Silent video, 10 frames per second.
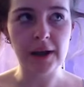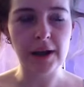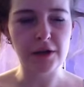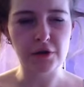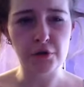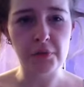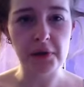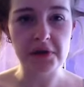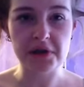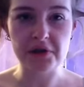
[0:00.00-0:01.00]
I got two
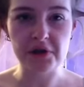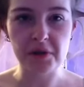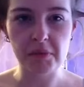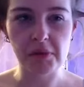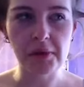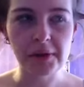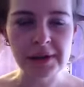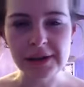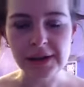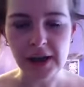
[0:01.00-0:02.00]
presents actually, but
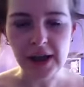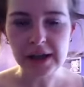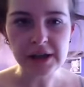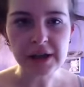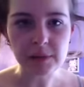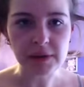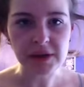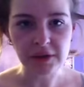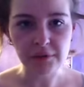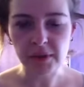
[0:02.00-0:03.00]
I didn't expect
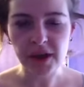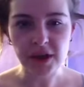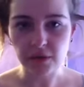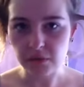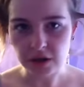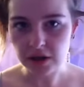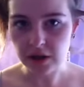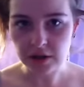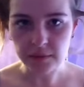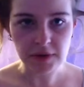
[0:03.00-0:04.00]
anything back. I don't ex
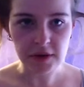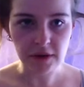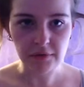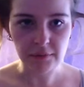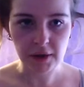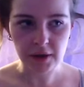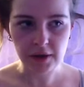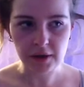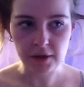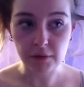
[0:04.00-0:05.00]
expect anything
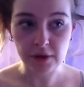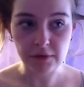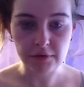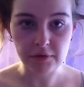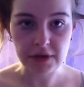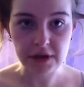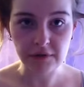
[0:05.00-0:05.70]
back. I don't give to receive.